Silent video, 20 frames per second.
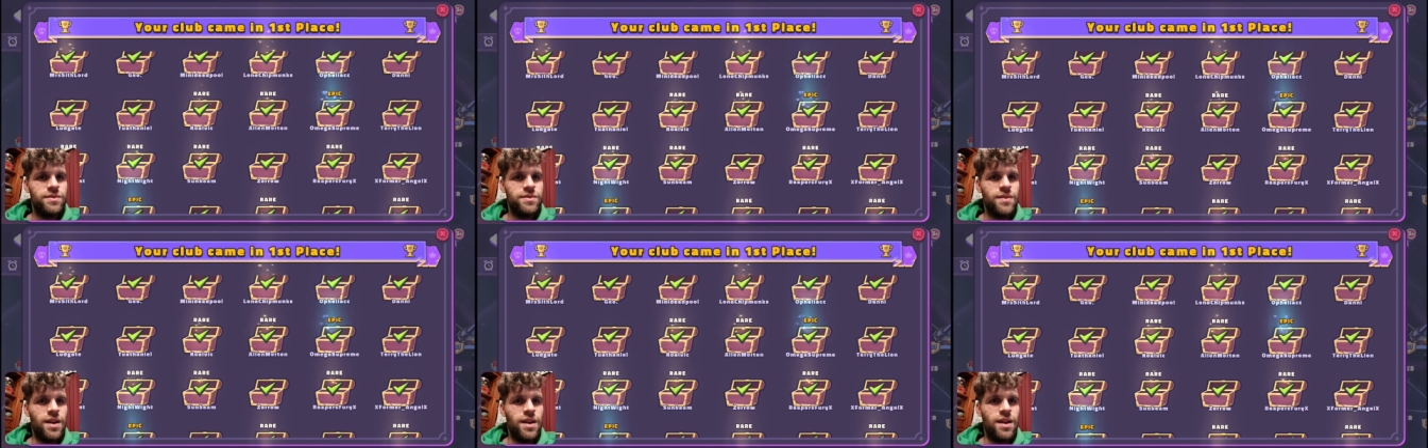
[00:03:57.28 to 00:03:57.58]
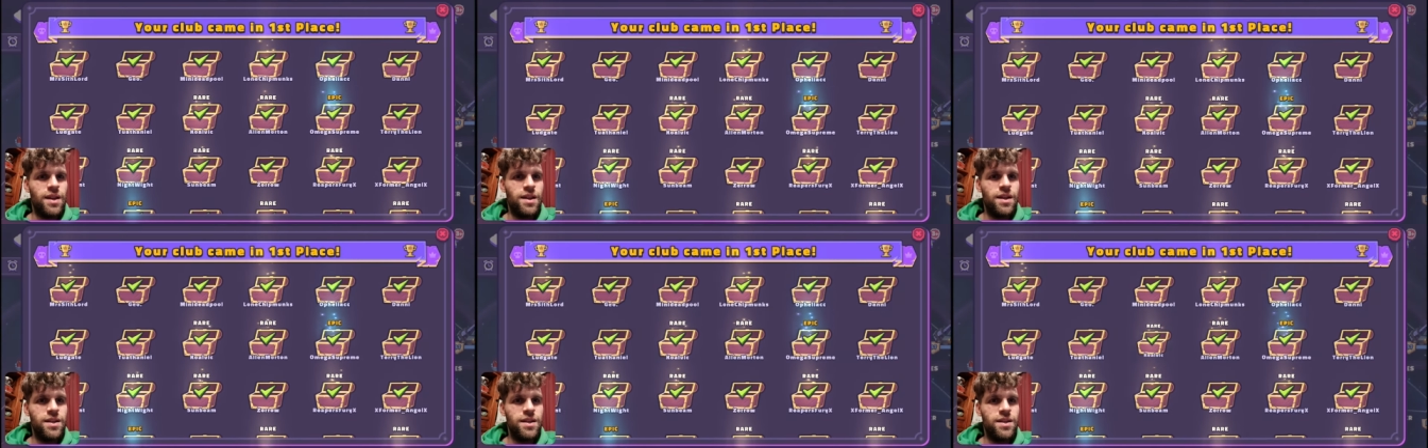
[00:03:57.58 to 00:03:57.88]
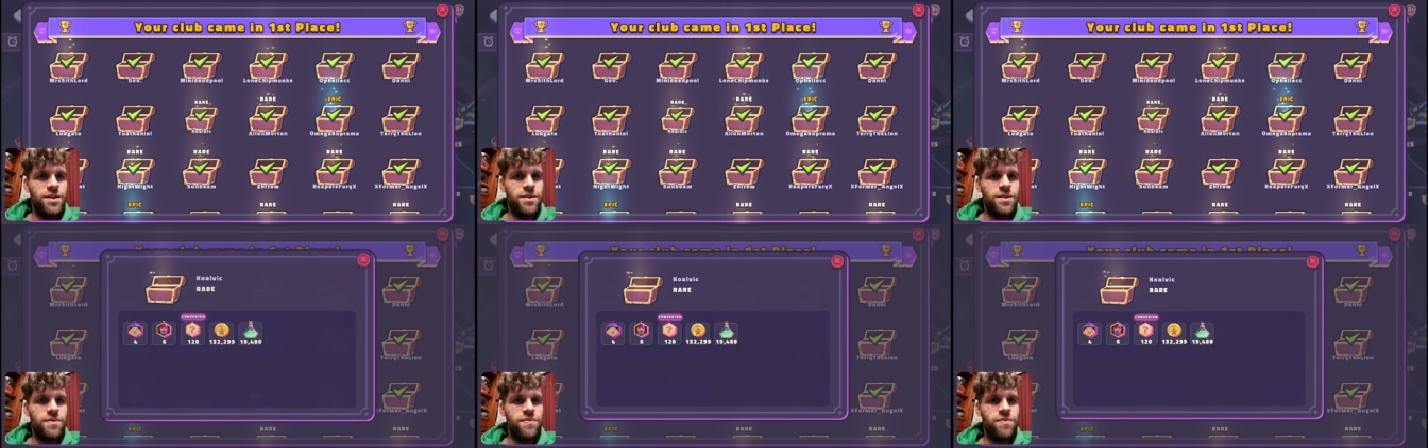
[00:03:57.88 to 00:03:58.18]
I like
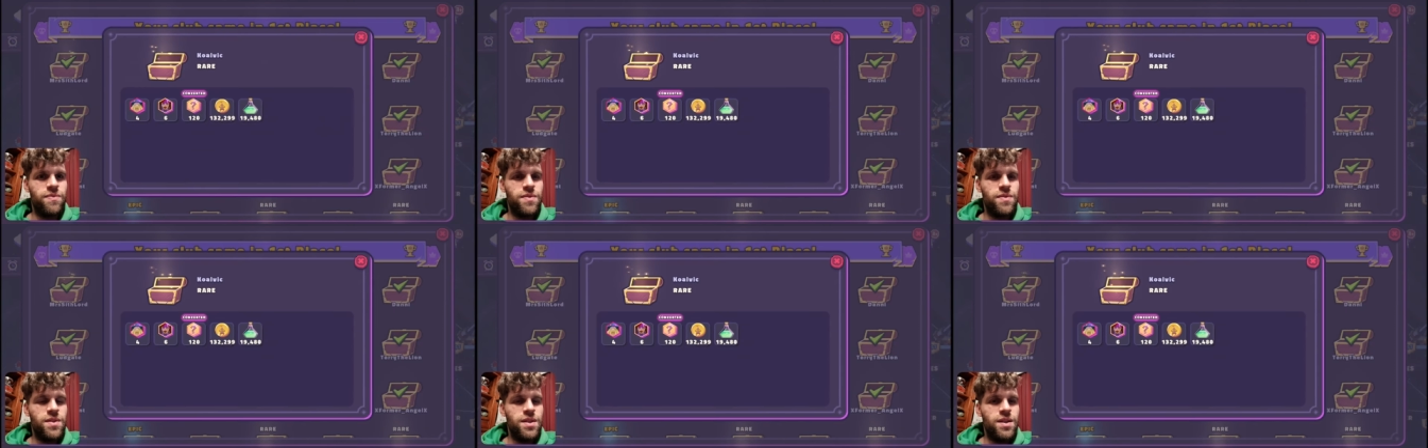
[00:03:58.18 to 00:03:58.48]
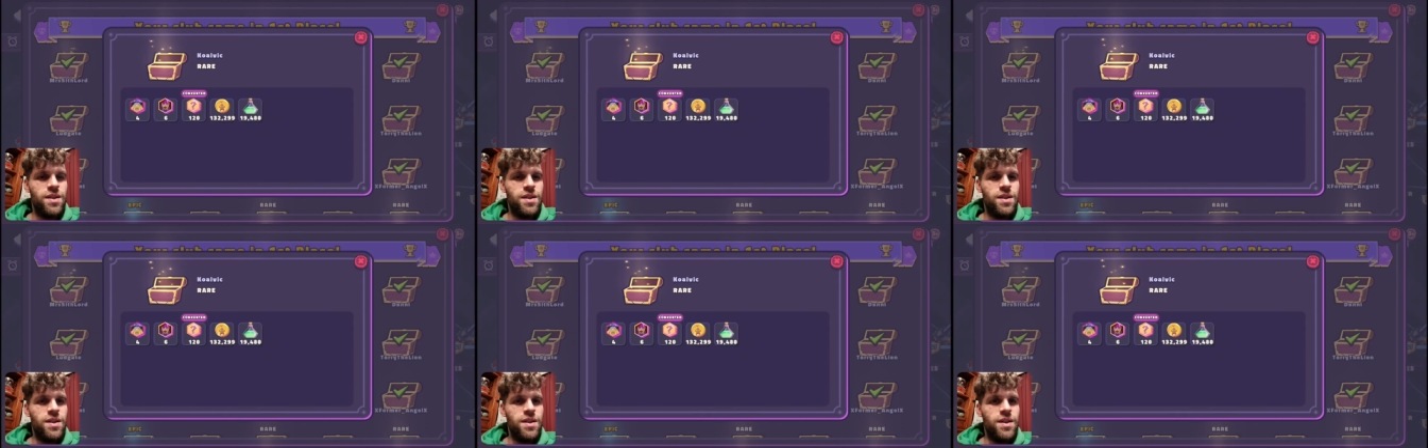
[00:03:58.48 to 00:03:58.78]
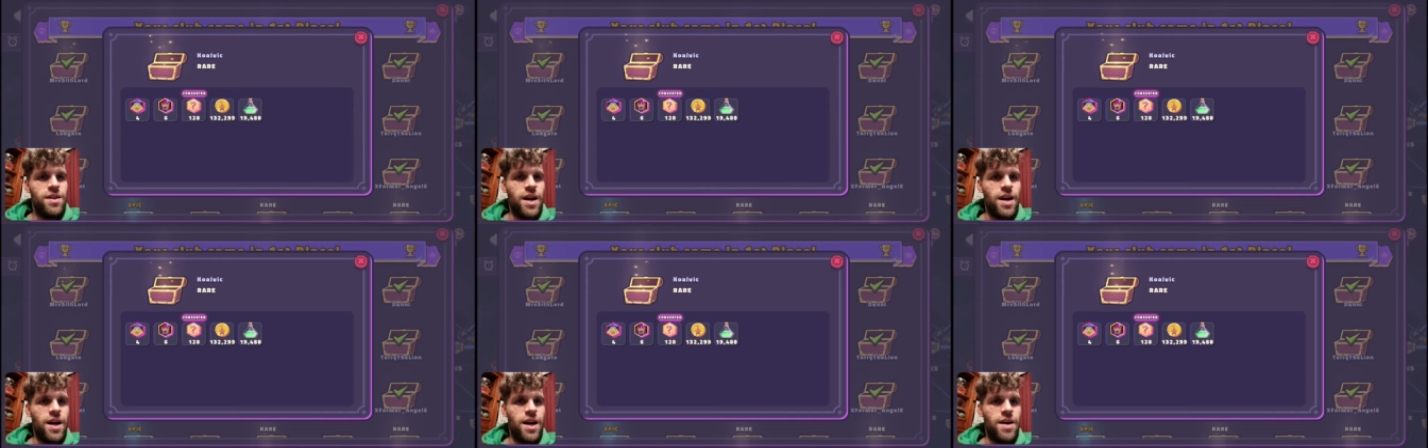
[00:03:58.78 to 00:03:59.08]
it.
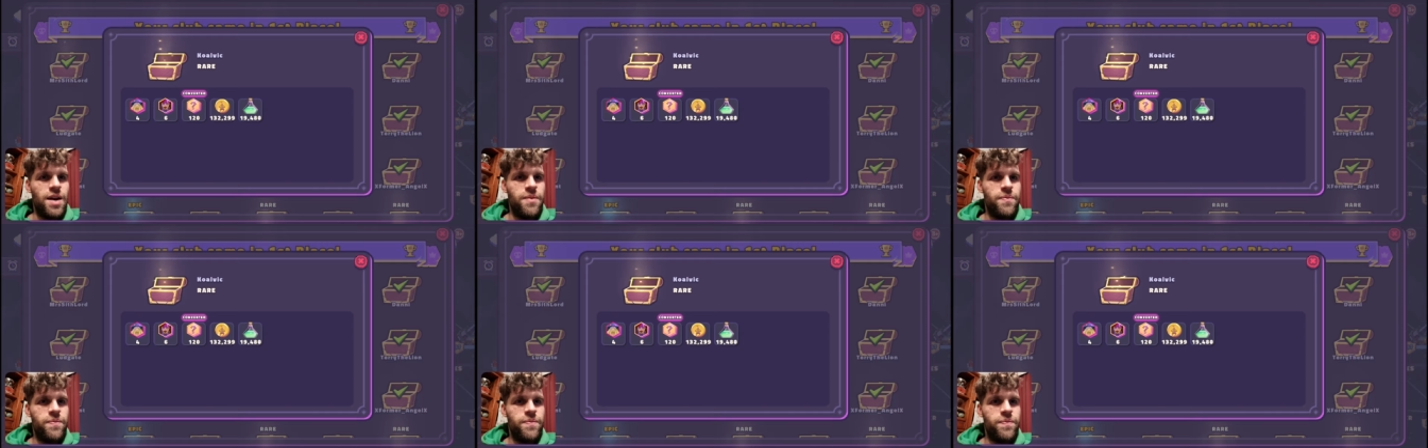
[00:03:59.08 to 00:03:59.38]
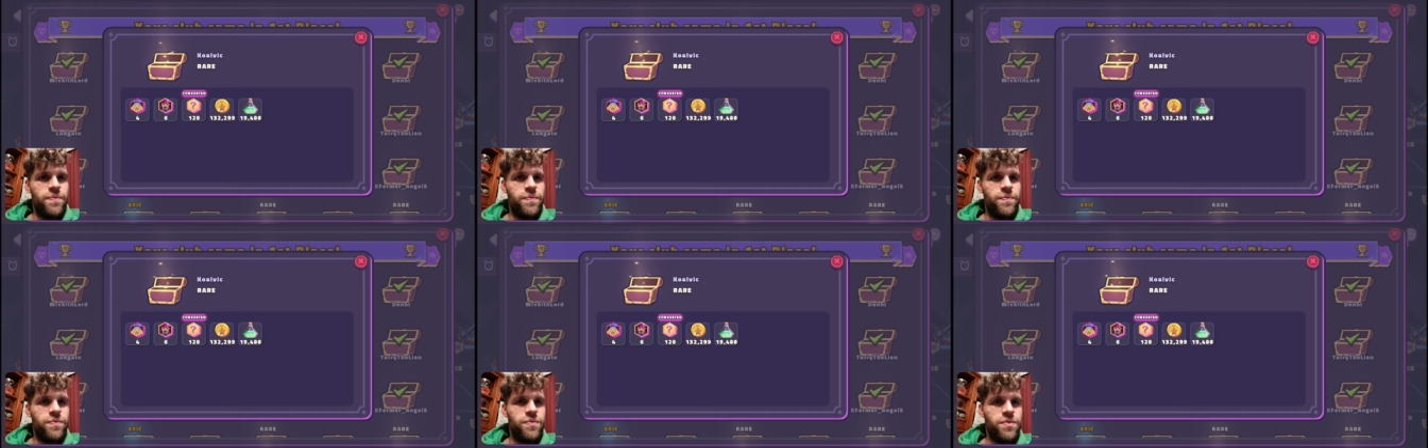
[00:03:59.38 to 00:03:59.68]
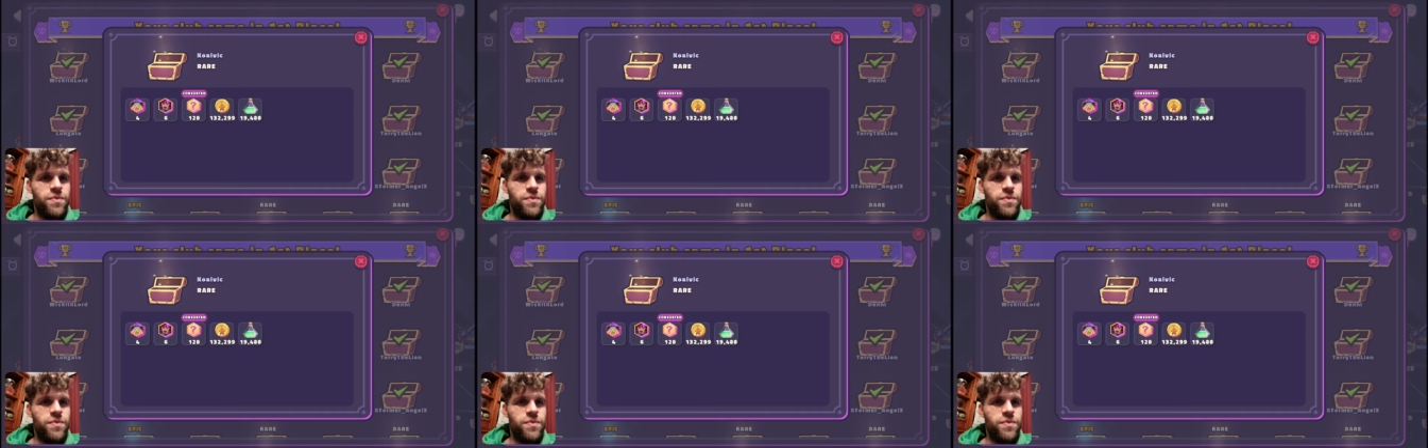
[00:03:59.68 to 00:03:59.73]
Um,